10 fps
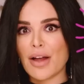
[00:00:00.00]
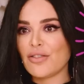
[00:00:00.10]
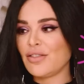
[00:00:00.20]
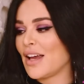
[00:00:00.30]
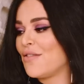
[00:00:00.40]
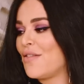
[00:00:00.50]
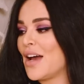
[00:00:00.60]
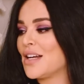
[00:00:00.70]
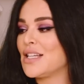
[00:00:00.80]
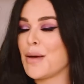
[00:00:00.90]
Butterfly
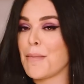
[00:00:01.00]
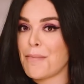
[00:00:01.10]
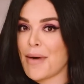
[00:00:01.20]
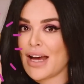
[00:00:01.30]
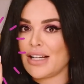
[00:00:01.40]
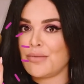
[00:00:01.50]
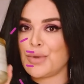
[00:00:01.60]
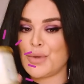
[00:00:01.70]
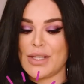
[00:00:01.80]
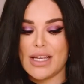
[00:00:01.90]
Effect, Bad and
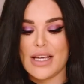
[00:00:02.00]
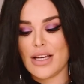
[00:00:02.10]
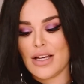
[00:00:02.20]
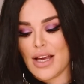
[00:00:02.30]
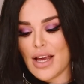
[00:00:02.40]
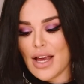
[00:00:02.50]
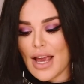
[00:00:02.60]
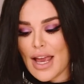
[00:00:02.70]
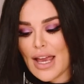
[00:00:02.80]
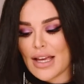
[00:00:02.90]
Boozy.
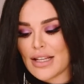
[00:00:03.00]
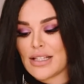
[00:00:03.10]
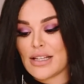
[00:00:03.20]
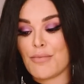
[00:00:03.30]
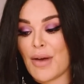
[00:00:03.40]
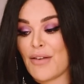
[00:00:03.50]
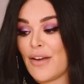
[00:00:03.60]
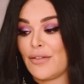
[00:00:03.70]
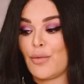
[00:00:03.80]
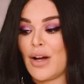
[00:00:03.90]
And my
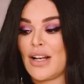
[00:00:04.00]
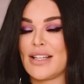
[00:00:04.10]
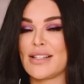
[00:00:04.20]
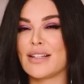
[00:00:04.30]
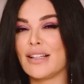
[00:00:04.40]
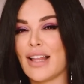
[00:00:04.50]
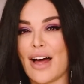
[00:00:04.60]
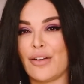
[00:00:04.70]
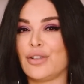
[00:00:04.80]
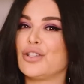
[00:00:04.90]
favorite one is
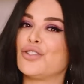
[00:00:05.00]
Cloud